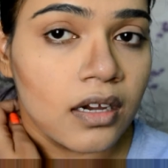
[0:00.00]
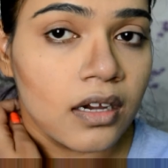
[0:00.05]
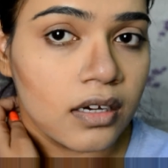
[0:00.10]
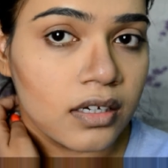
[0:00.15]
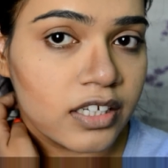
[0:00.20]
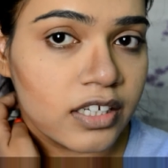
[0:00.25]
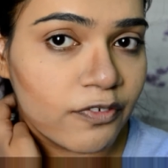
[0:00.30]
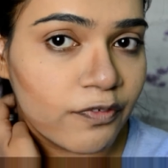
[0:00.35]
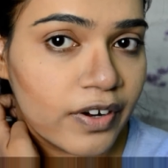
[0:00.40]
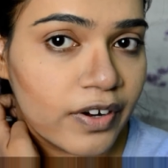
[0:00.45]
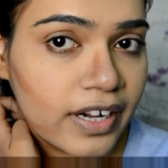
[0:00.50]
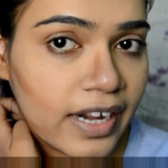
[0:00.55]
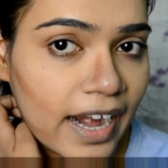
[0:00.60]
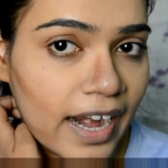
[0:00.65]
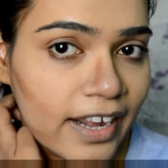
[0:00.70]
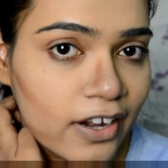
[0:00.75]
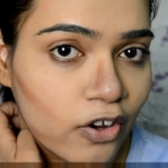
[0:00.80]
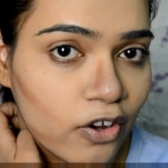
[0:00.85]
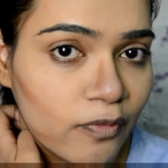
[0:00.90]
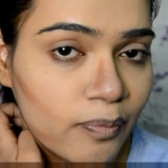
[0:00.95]
a different
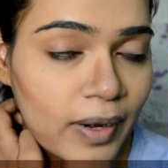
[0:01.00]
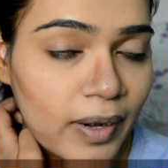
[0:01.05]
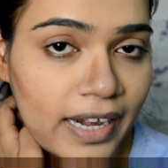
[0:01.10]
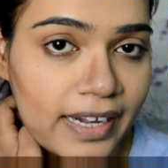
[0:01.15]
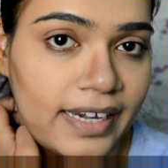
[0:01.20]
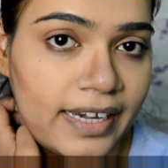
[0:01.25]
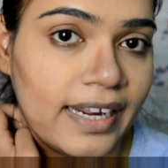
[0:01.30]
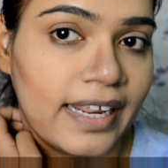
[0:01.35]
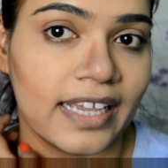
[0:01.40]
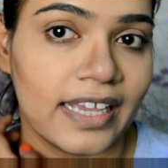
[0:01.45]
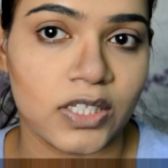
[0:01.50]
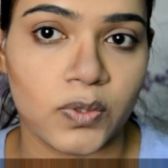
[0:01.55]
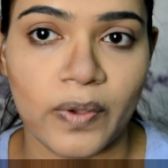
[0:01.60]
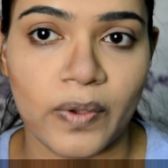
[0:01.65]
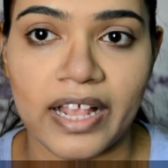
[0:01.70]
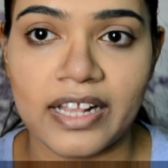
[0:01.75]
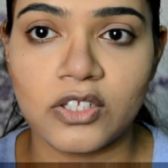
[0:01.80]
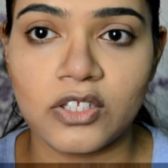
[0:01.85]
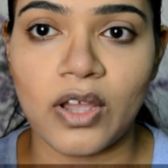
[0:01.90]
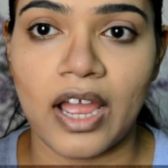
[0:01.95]
kind of blending as
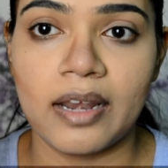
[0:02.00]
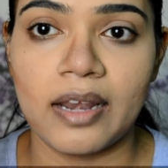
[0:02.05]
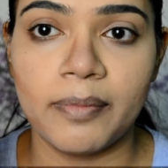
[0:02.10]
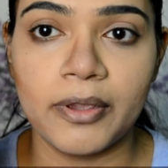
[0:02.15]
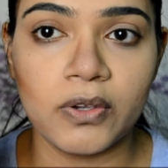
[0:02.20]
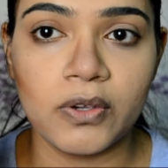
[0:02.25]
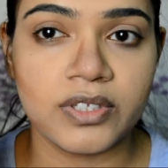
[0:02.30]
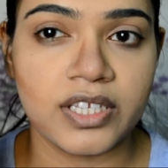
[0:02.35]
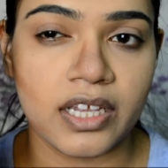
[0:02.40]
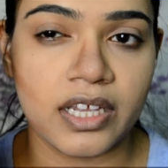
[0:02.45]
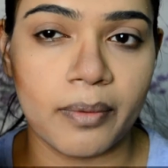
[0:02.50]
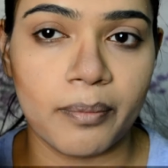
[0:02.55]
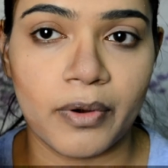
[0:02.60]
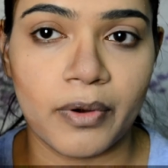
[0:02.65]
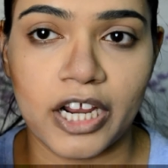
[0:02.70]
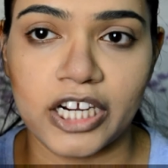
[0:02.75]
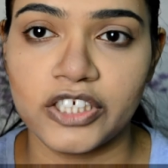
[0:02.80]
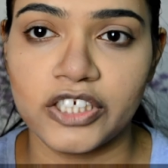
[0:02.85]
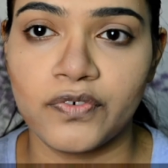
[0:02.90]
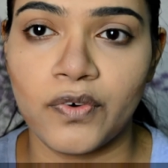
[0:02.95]
well. So I'll be using a
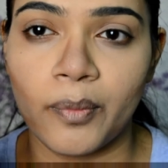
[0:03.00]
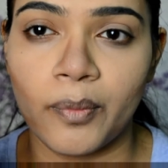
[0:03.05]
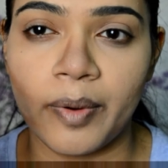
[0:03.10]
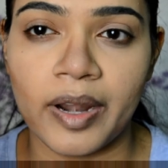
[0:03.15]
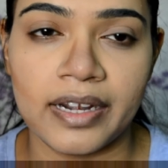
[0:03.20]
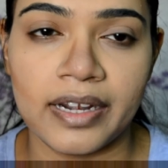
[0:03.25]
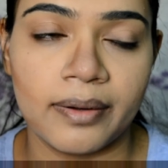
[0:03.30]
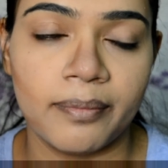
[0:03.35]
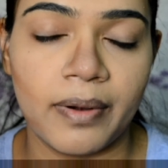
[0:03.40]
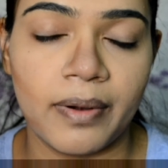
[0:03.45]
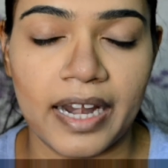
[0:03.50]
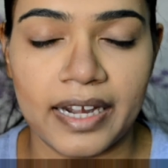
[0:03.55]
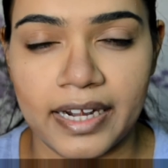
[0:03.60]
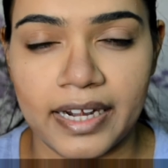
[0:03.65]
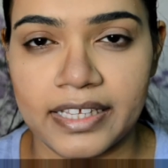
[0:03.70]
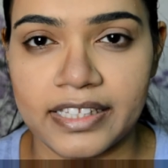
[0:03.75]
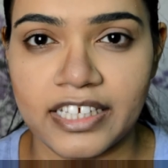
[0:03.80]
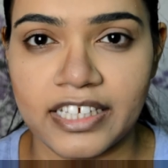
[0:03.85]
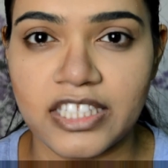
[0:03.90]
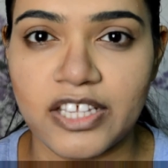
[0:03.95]
brush for
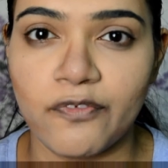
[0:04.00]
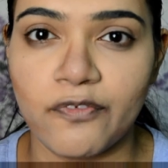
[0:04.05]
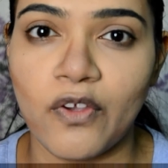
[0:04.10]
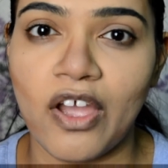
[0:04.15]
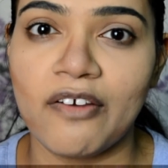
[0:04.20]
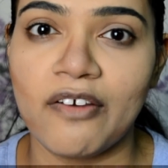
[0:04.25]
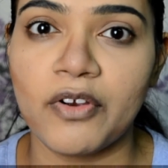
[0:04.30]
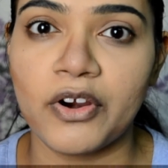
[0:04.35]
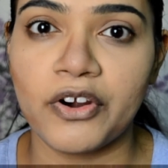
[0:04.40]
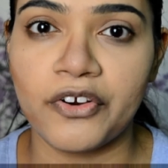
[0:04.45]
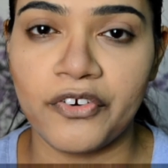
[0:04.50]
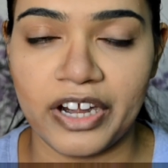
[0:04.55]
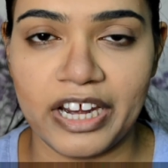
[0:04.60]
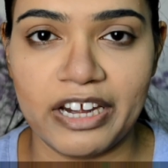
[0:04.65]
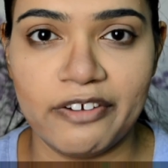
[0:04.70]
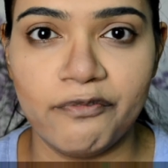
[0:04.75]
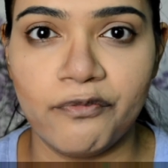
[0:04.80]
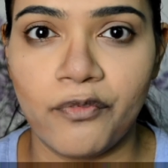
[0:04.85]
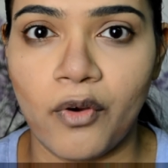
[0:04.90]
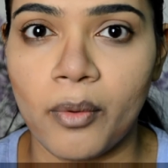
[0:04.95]
blending this. If you have a
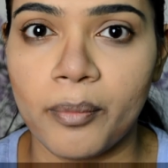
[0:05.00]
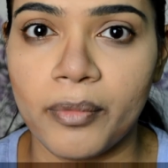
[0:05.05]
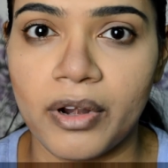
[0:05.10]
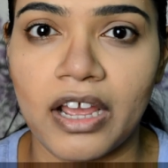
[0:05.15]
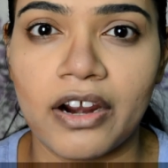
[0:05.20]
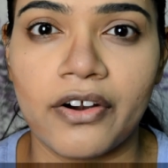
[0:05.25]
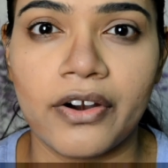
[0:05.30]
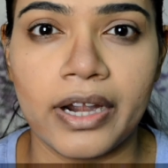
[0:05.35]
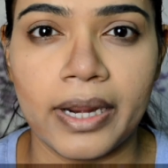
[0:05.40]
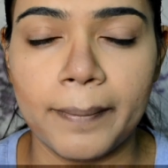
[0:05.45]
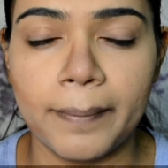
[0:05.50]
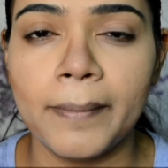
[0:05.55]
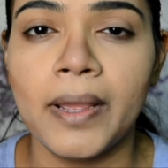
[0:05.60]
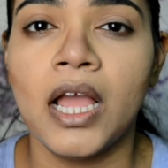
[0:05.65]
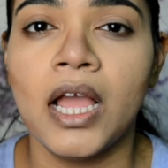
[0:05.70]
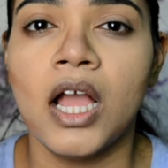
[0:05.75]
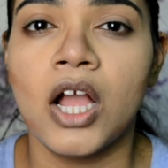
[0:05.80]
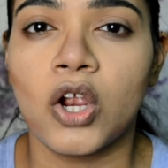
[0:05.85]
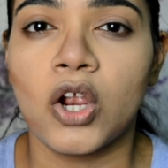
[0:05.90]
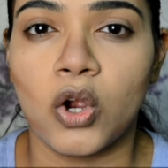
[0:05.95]
cream formula, cream
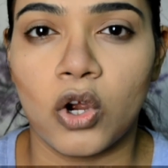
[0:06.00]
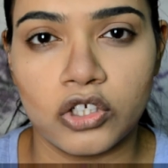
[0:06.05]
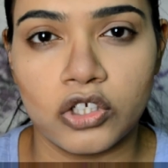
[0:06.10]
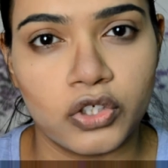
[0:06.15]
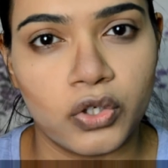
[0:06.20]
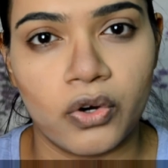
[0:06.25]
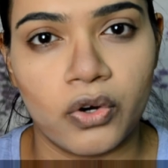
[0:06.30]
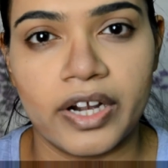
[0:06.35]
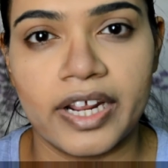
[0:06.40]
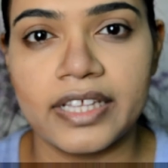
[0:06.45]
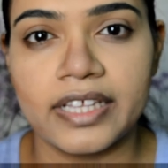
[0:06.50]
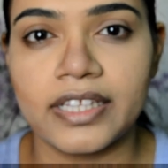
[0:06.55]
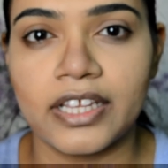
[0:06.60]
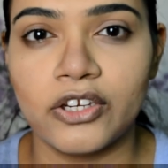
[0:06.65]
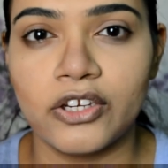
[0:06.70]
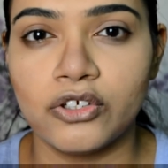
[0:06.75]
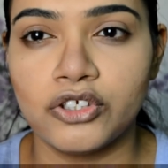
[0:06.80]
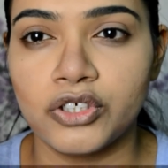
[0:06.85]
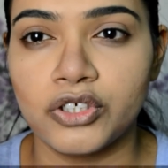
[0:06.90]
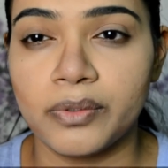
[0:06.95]
contouring, then
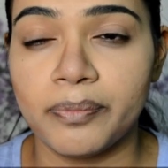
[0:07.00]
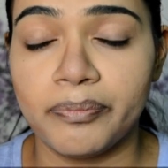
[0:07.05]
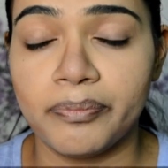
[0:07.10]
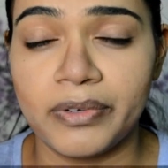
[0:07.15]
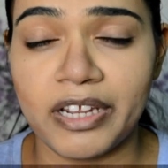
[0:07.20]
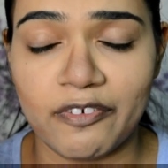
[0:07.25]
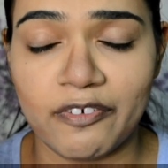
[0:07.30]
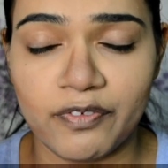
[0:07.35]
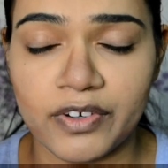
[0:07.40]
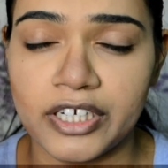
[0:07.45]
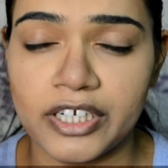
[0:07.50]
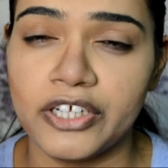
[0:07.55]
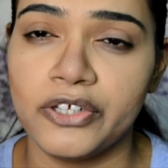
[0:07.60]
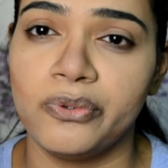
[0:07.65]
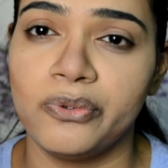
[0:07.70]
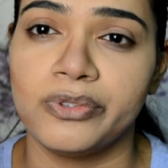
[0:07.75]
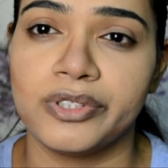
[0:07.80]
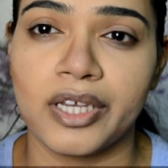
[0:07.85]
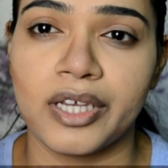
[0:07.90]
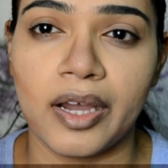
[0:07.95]
you should definitely
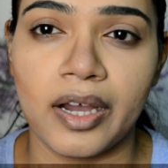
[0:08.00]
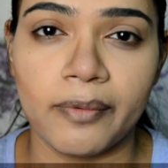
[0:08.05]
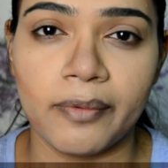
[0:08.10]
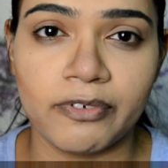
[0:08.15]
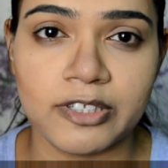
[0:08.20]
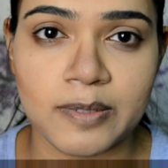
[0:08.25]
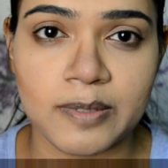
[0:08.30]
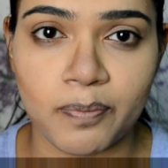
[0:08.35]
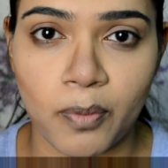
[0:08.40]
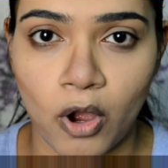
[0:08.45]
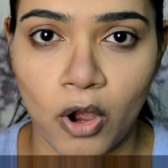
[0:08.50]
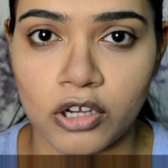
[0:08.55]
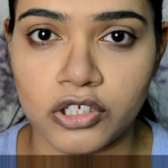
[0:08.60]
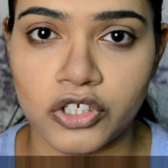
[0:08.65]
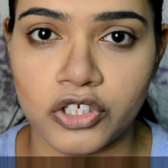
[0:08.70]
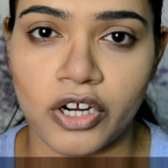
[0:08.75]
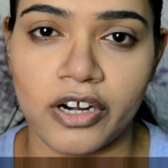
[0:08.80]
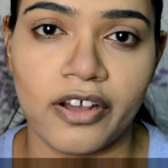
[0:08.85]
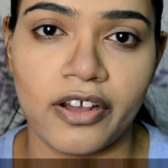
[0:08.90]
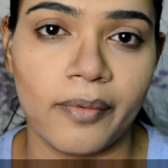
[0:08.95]
use a
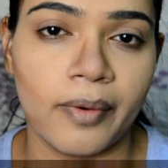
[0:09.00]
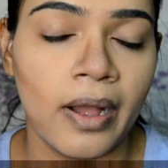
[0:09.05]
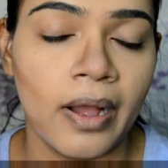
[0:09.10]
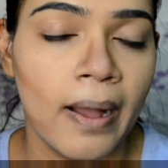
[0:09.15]
sponge or a